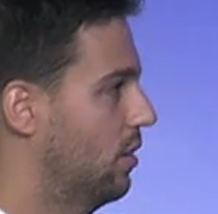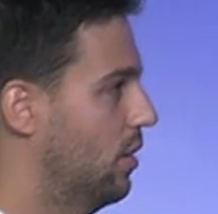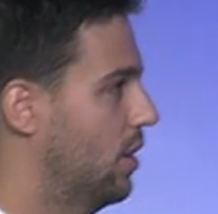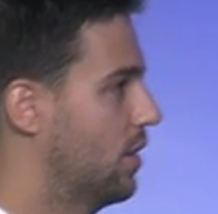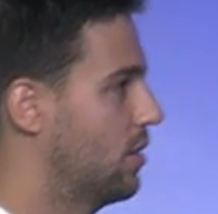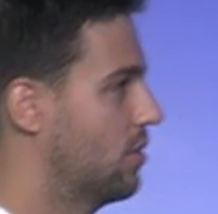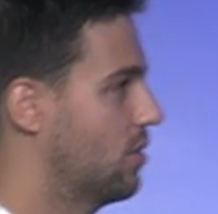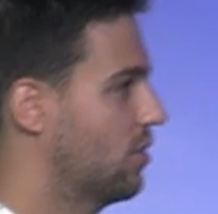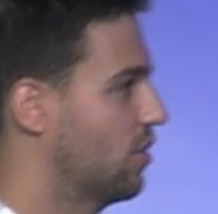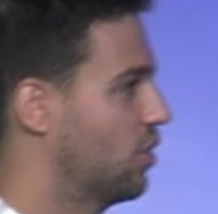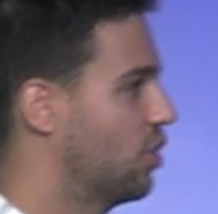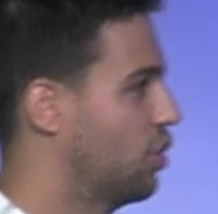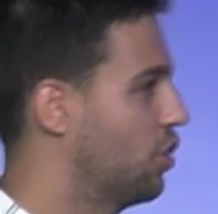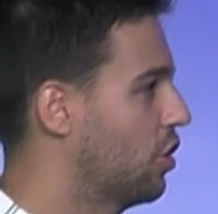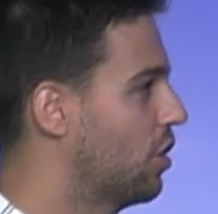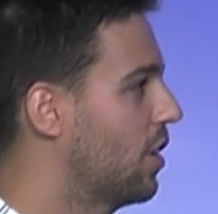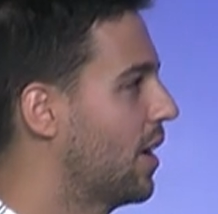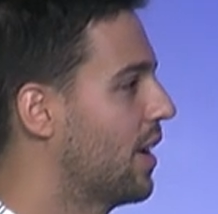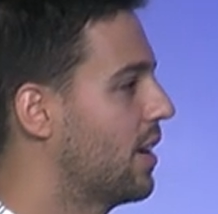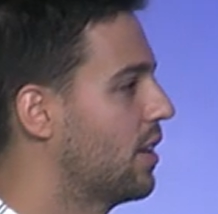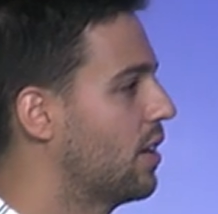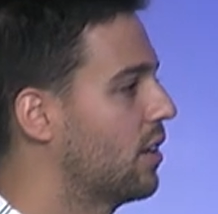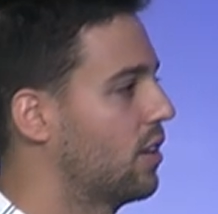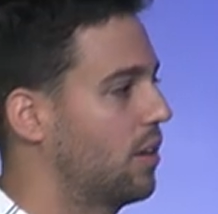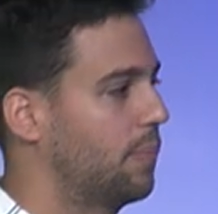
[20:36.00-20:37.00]
it's a good
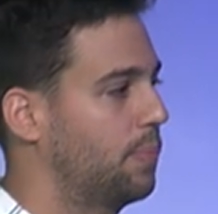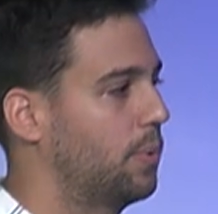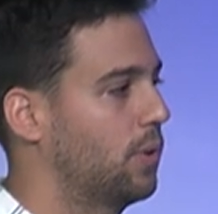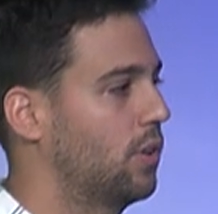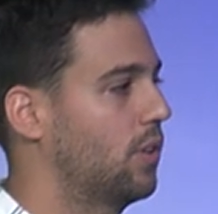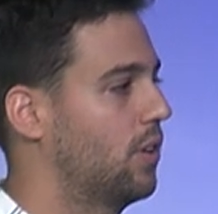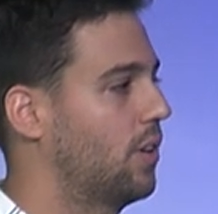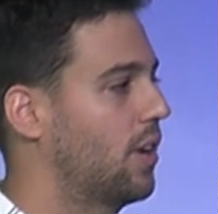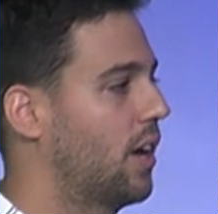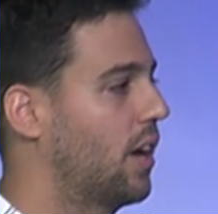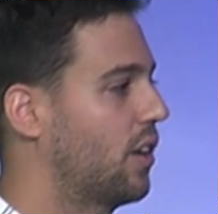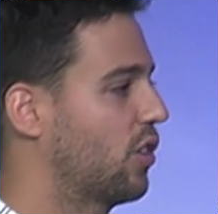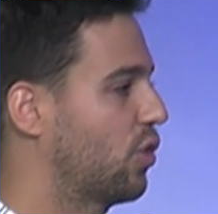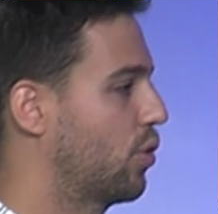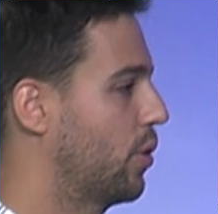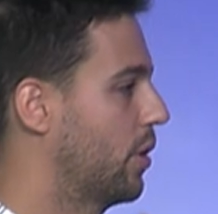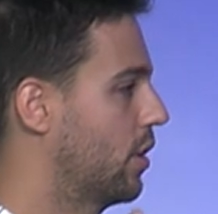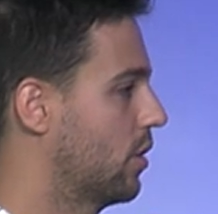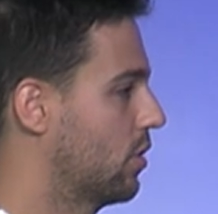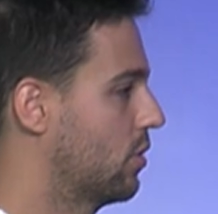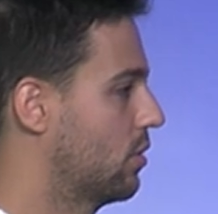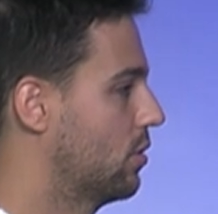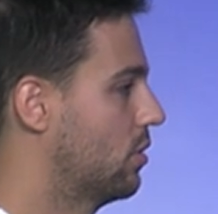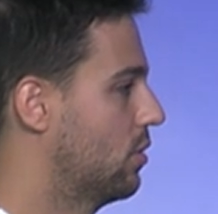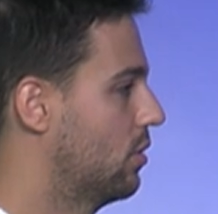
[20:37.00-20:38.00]
idea to put
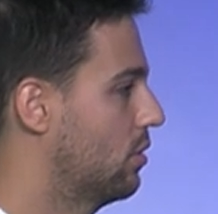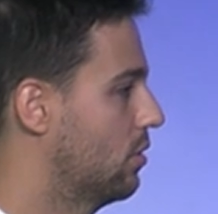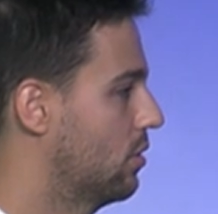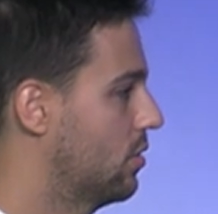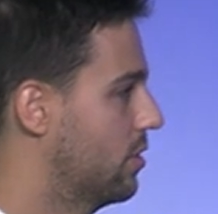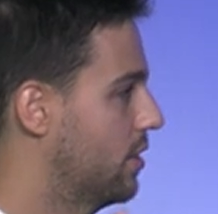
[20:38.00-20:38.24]
non-critical